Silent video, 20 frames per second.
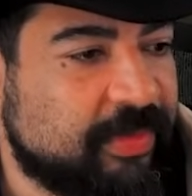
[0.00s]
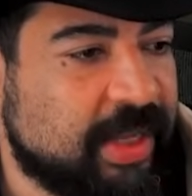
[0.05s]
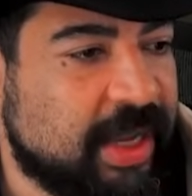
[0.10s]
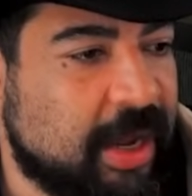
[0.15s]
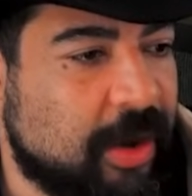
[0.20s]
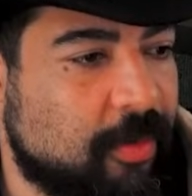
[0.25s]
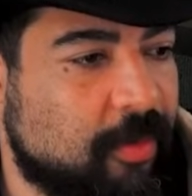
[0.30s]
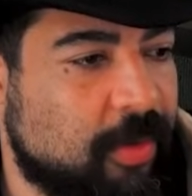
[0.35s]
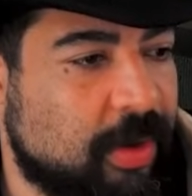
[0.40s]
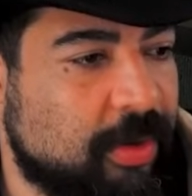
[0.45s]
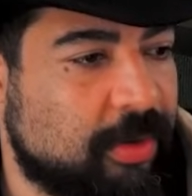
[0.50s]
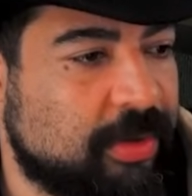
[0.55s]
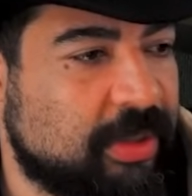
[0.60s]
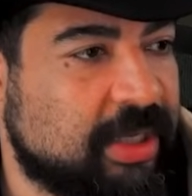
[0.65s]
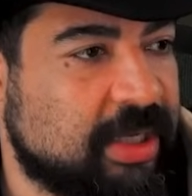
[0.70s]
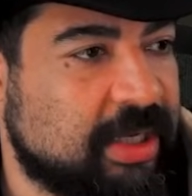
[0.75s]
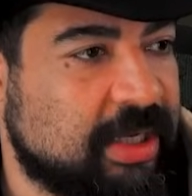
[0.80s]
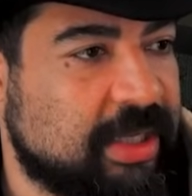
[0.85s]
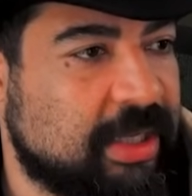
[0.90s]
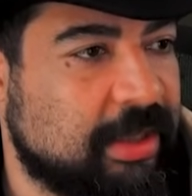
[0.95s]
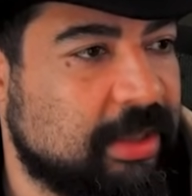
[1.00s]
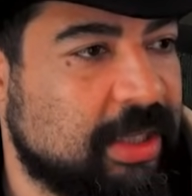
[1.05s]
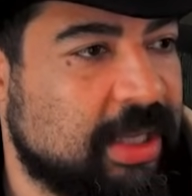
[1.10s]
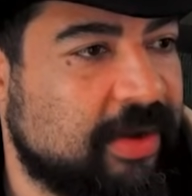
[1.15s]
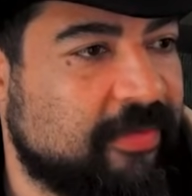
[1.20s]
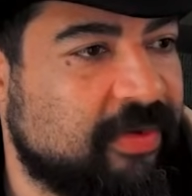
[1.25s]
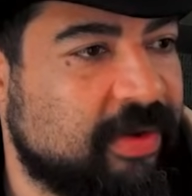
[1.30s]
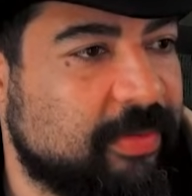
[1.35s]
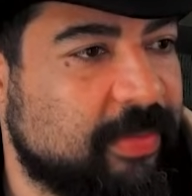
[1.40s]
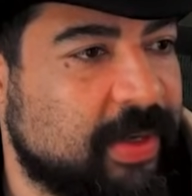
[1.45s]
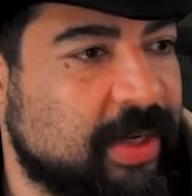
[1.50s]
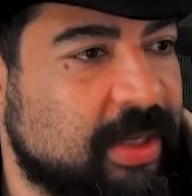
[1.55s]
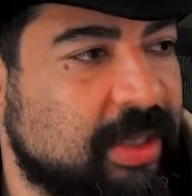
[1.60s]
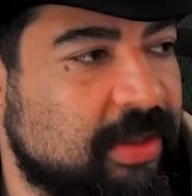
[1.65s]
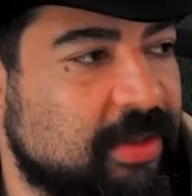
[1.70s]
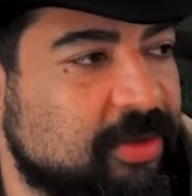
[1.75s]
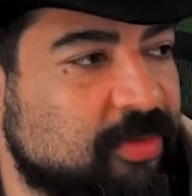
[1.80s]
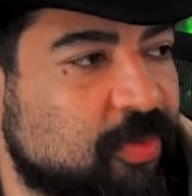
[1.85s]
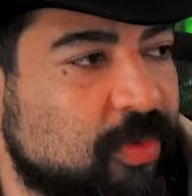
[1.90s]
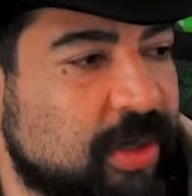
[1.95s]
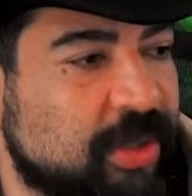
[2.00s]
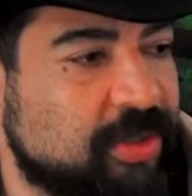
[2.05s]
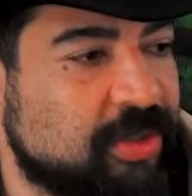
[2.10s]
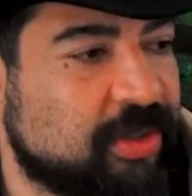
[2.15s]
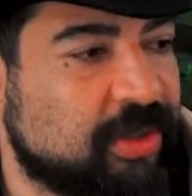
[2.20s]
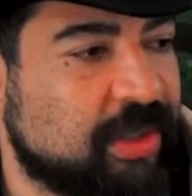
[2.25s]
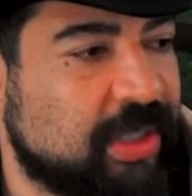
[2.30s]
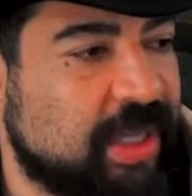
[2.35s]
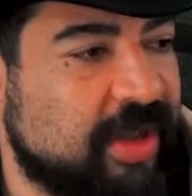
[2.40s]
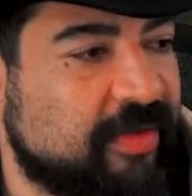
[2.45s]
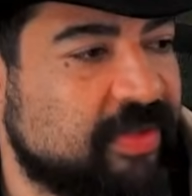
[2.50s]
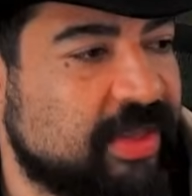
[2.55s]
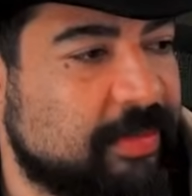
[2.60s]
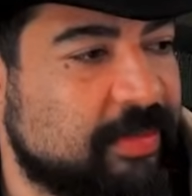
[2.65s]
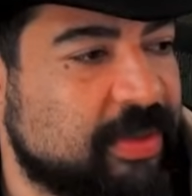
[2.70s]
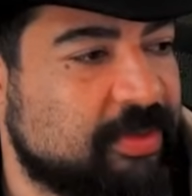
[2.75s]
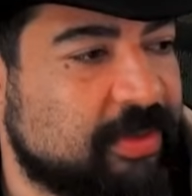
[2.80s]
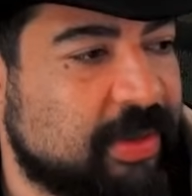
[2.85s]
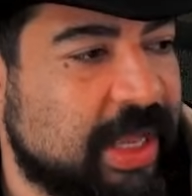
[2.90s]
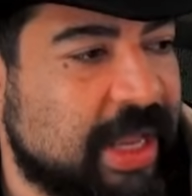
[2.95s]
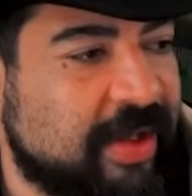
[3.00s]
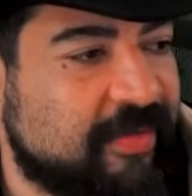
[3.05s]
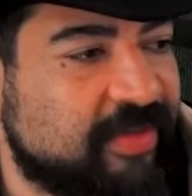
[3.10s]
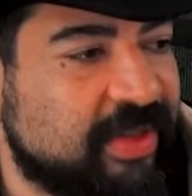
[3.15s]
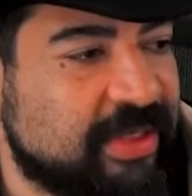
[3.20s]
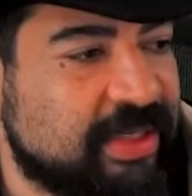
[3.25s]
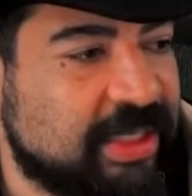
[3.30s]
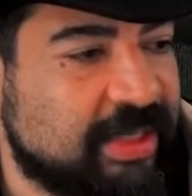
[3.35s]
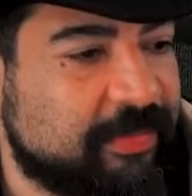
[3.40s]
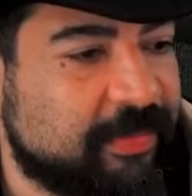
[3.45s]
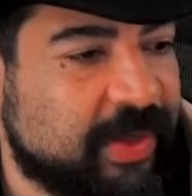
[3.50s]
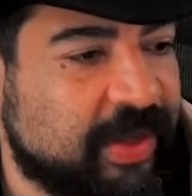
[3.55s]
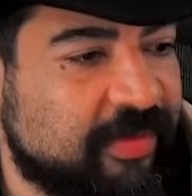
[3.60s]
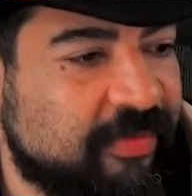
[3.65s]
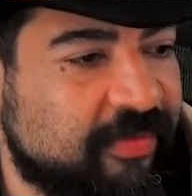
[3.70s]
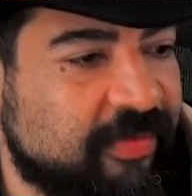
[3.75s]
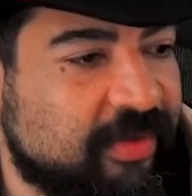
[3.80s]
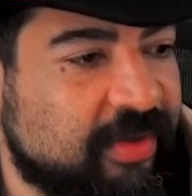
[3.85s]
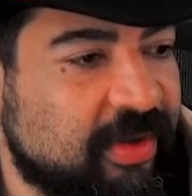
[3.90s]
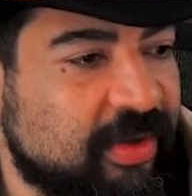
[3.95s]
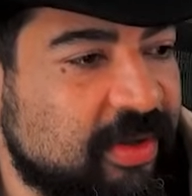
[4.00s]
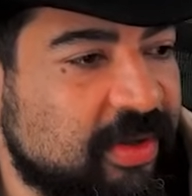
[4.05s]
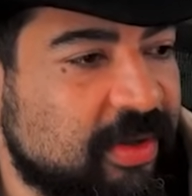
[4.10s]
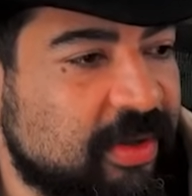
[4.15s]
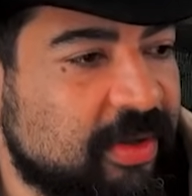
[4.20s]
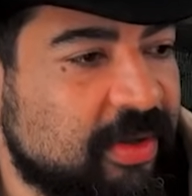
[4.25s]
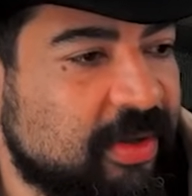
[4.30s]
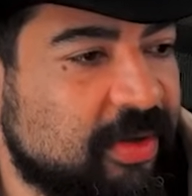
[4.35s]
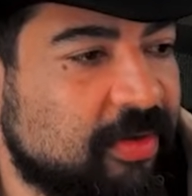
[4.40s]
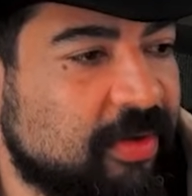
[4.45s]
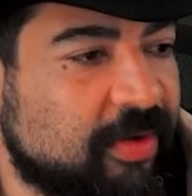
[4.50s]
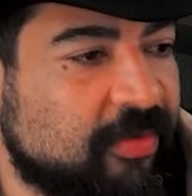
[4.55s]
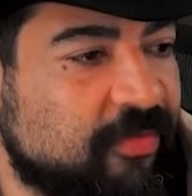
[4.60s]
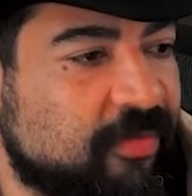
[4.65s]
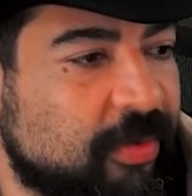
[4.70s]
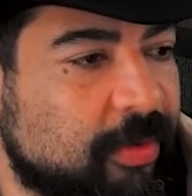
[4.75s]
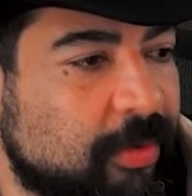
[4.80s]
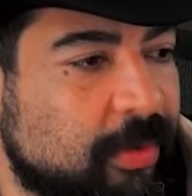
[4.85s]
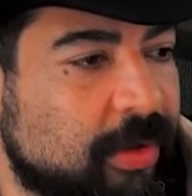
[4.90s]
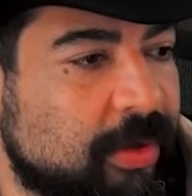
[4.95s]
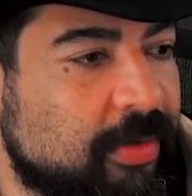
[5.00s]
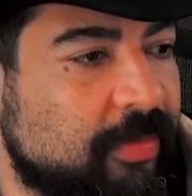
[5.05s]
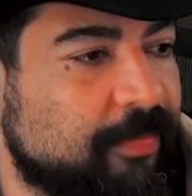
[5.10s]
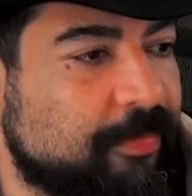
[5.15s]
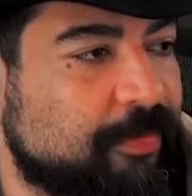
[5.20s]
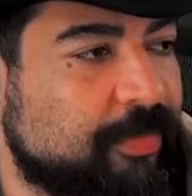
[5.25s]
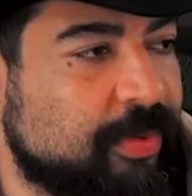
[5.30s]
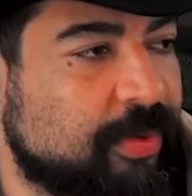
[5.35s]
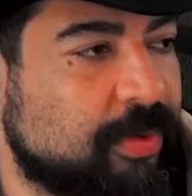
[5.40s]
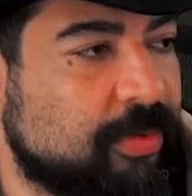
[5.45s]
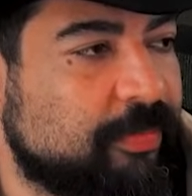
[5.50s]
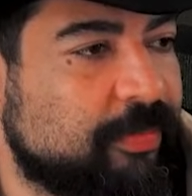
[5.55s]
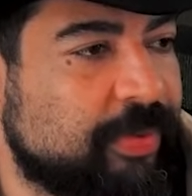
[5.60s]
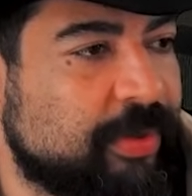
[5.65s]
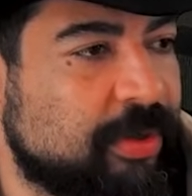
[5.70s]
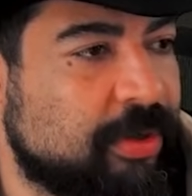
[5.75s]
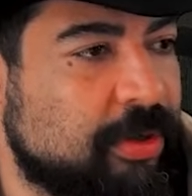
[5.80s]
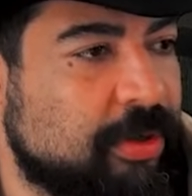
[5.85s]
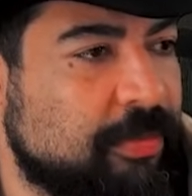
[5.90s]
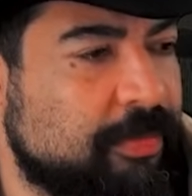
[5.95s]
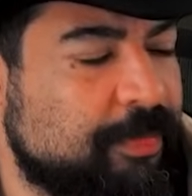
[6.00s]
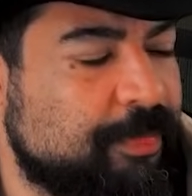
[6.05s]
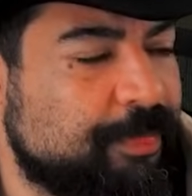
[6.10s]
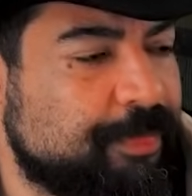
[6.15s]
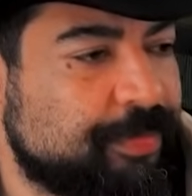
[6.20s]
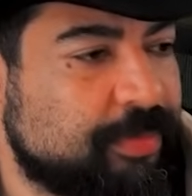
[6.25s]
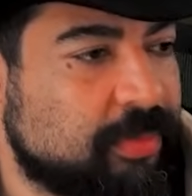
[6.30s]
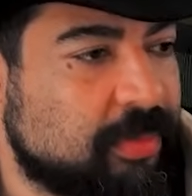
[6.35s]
Now Woad can heal everybody. There's one turn left. That means we'll have the debuff going forward. Boom, boom.